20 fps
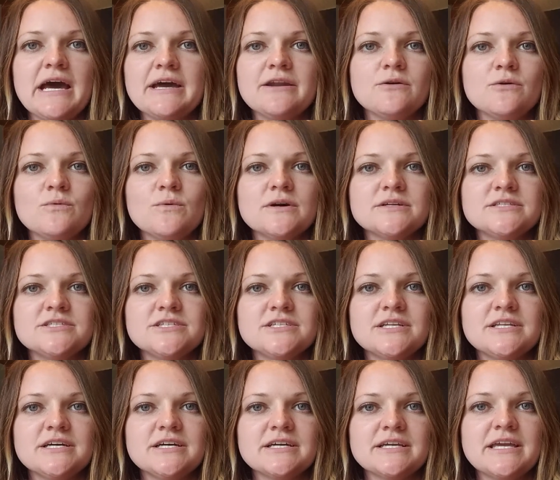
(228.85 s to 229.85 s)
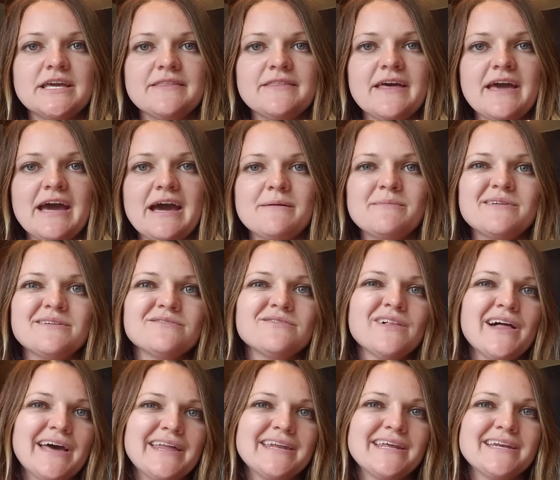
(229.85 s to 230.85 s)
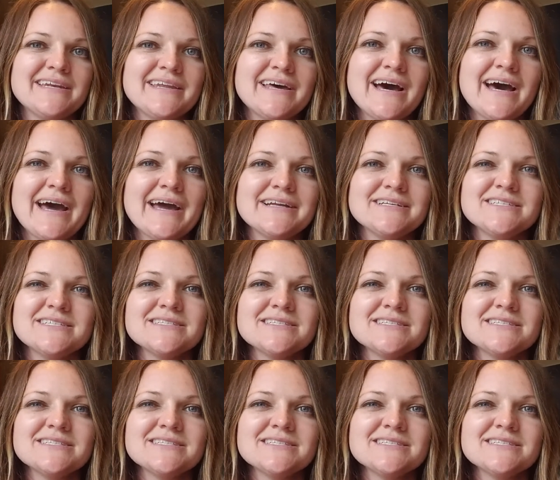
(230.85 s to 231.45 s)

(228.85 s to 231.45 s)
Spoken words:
I don't want you to get in the habit of letting it die.